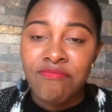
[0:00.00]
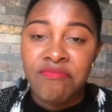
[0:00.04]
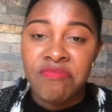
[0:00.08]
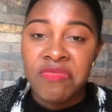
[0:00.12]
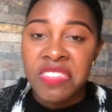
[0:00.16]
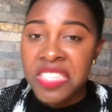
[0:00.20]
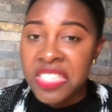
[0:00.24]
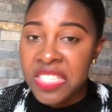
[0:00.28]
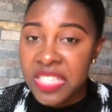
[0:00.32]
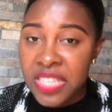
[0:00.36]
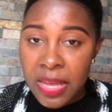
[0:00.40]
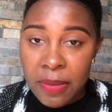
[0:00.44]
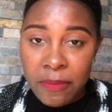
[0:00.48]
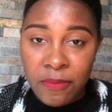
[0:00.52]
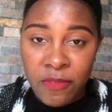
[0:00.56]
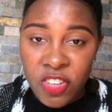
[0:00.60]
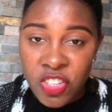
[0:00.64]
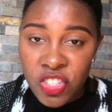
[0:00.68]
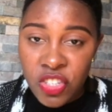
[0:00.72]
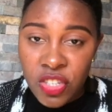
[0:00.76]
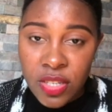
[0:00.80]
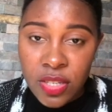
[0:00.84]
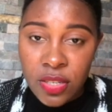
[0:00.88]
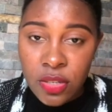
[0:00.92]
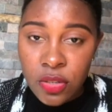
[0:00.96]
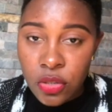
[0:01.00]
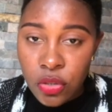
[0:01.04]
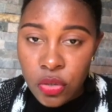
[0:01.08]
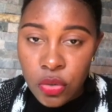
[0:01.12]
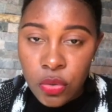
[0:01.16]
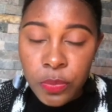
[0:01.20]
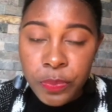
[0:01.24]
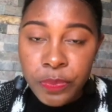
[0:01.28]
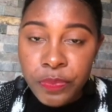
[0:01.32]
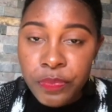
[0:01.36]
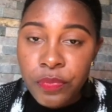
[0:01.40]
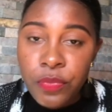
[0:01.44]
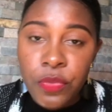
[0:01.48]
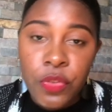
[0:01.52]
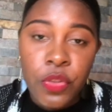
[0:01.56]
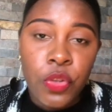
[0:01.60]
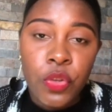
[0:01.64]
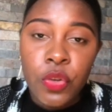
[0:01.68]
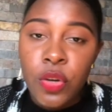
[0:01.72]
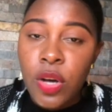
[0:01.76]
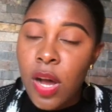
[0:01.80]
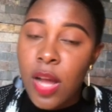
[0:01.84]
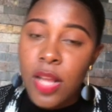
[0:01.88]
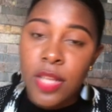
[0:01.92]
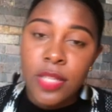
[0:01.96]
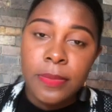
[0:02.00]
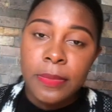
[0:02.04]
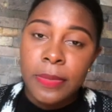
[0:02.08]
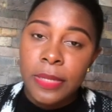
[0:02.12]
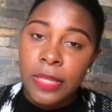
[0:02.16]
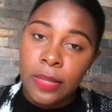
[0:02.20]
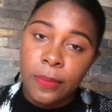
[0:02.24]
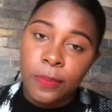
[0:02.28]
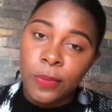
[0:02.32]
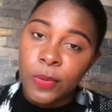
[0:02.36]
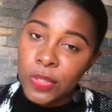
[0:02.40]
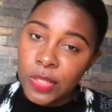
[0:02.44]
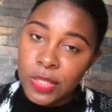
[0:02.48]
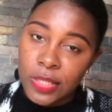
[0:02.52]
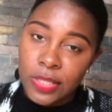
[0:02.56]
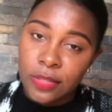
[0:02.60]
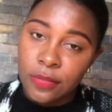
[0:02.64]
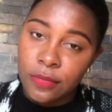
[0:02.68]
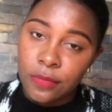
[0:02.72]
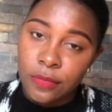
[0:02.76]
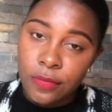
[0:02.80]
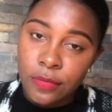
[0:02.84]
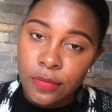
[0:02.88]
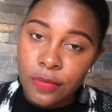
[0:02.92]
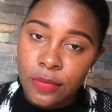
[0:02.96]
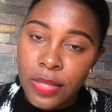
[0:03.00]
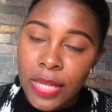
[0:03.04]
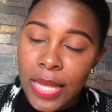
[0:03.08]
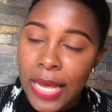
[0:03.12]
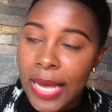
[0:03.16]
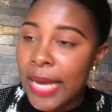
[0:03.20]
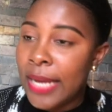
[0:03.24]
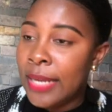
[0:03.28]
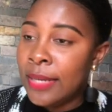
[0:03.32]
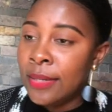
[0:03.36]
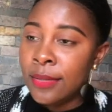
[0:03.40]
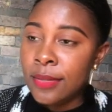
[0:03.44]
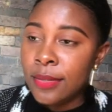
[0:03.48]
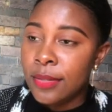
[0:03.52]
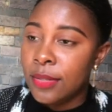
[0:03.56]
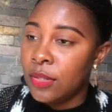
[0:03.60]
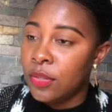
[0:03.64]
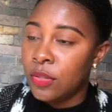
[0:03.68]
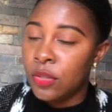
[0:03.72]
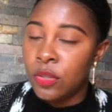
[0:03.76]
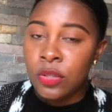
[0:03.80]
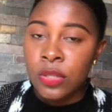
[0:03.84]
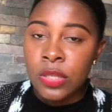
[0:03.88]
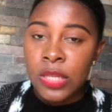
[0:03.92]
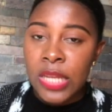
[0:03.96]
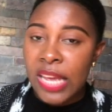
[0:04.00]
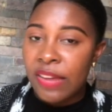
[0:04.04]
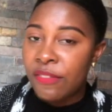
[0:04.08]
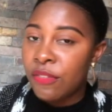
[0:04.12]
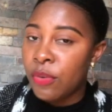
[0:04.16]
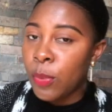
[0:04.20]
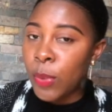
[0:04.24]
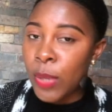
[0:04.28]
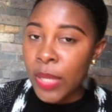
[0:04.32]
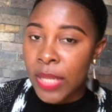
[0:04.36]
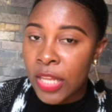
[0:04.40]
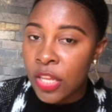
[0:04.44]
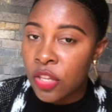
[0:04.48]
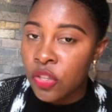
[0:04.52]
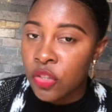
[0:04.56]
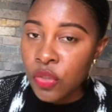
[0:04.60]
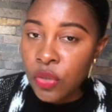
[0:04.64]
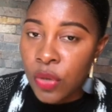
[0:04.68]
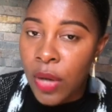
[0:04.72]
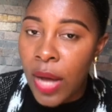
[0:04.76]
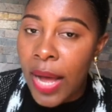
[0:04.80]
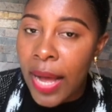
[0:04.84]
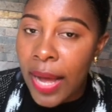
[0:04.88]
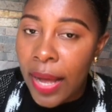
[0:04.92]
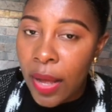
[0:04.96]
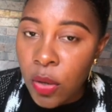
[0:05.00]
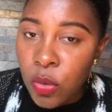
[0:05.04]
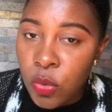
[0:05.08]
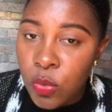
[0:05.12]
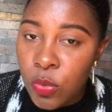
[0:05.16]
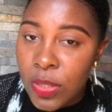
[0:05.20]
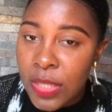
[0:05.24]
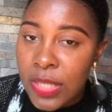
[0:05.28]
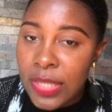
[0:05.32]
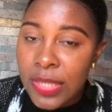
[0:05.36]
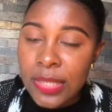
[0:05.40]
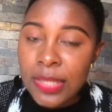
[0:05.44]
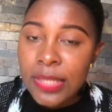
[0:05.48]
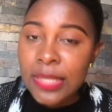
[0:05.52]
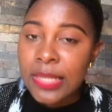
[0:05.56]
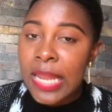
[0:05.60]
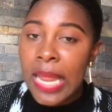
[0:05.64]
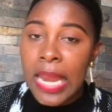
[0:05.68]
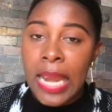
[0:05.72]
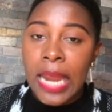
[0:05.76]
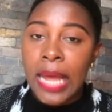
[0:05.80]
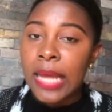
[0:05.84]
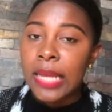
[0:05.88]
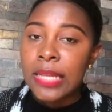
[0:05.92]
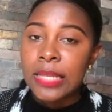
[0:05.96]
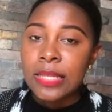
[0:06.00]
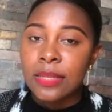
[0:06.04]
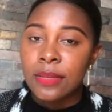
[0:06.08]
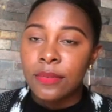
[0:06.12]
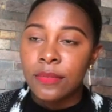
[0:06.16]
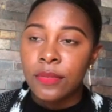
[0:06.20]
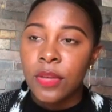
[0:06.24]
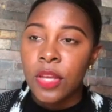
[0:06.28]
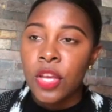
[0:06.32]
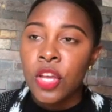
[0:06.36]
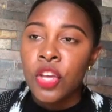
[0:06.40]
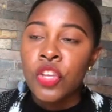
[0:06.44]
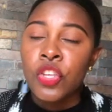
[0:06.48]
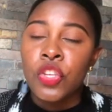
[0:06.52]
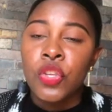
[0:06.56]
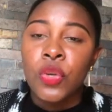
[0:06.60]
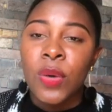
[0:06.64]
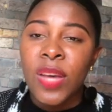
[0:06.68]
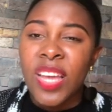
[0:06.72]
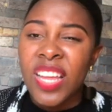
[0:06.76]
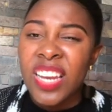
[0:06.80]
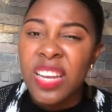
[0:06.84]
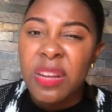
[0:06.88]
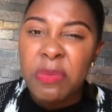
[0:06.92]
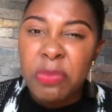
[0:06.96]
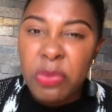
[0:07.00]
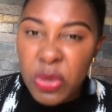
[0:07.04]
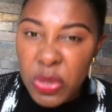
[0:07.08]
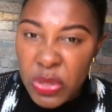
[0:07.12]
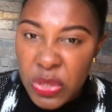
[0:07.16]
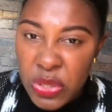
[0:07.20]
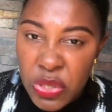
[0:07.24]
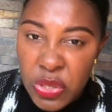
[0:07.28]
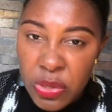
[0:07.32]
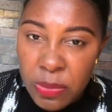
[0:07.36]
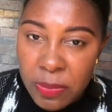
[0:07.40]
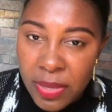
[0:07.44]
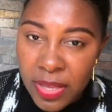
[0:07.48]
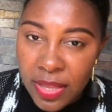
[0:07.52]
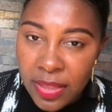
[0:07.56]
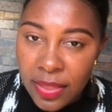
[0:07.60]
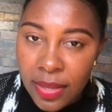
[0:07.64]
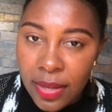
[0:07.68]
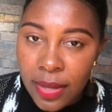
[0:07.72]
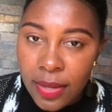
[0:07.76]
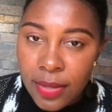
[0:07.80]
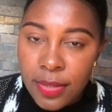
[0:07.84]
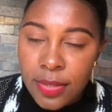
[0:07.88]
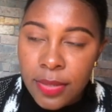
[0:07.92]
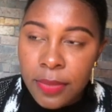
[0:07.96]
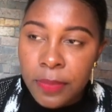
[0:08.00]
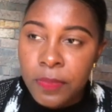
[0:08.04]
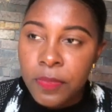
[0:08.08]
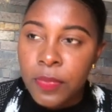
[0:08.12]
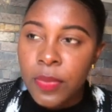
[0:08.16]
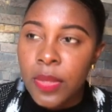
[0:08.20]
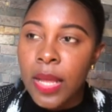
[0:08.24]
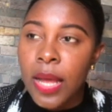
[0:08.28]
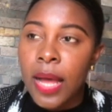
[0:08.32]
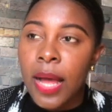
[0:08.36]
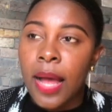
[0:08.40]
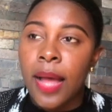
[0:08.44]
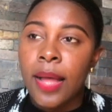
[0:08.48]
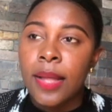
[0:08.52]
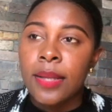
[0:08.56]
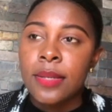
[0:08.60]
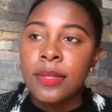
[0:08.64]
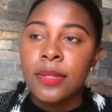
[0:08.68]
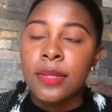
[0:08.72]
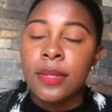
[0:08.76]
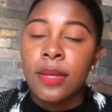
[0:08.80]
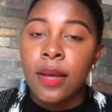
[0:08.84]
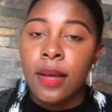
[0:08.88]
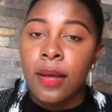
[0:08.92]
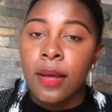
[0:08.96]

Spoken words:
the same vision as you. You can't be in the positive and everyone that you hang out with is in the negative. You end up consuming that. And